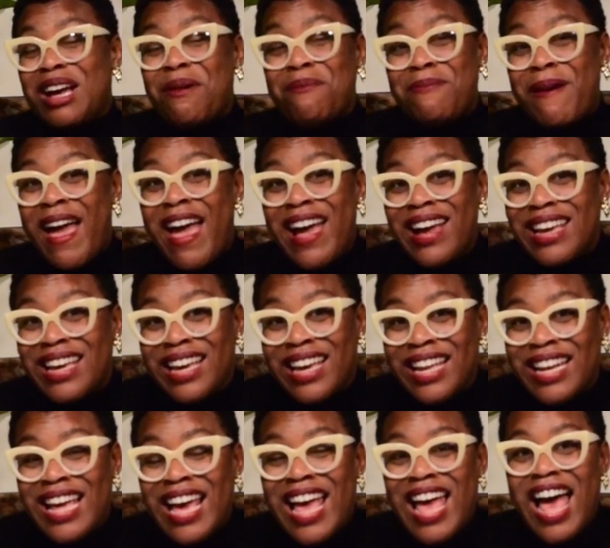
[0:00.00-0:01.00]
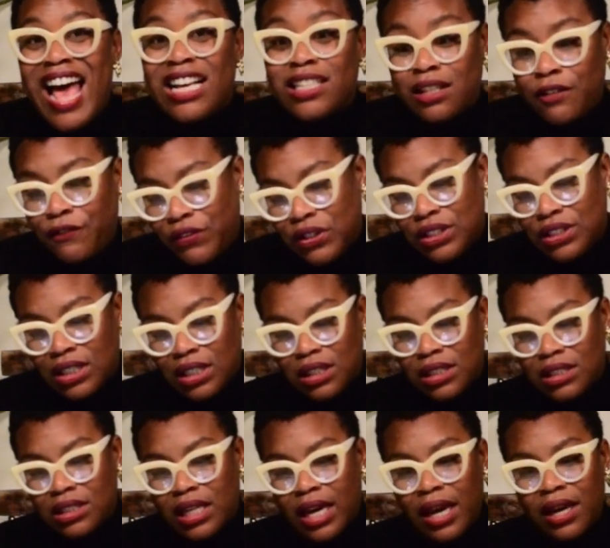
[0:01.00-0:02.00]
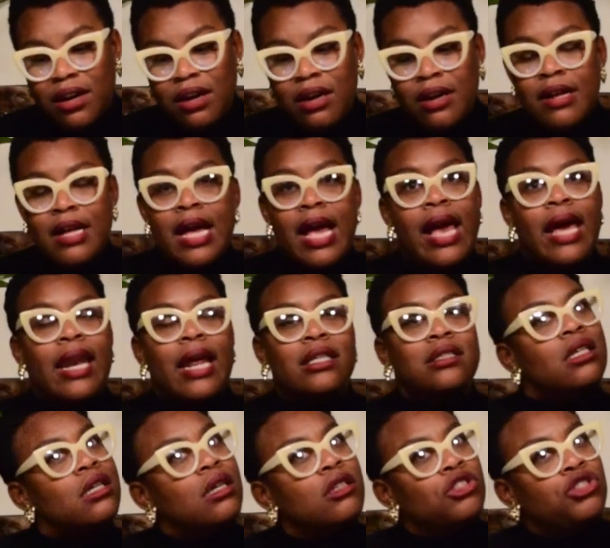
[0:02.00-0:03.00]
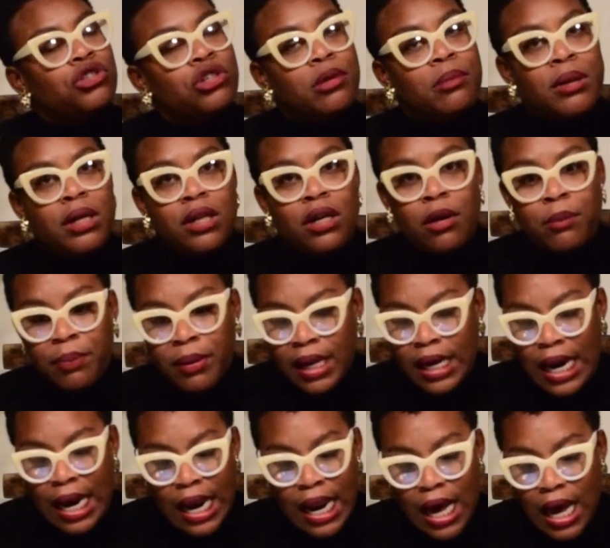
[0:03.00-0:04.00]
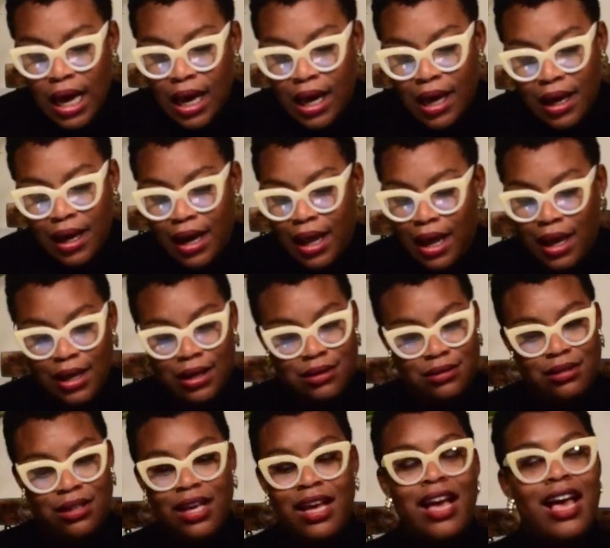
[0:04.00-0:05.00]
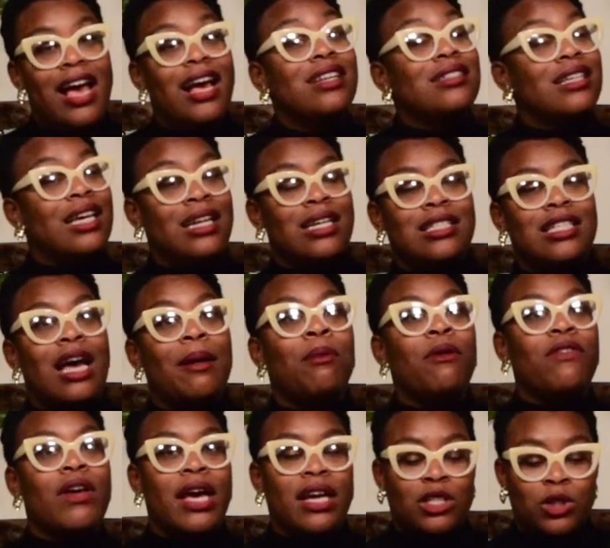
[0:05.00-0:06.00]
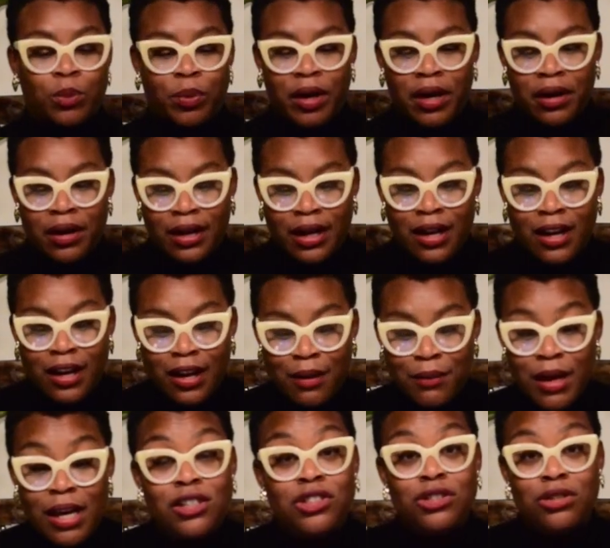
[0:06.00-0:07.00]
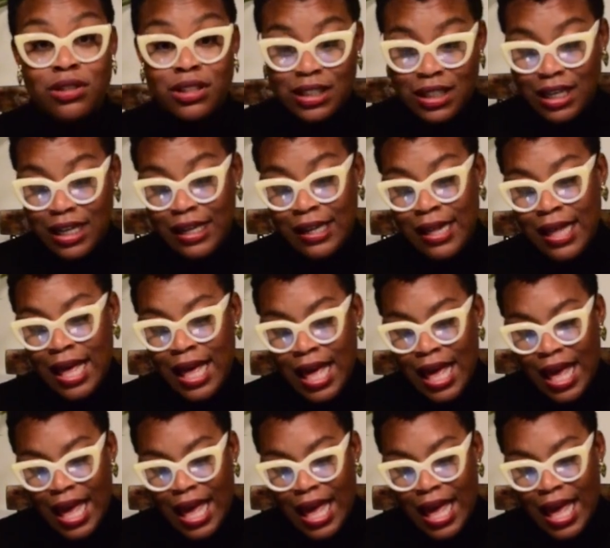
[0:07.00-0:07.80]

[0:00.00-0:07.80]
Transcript: companion, as a facilitator, and as a contributor, but not as any type of expert, as you'll see.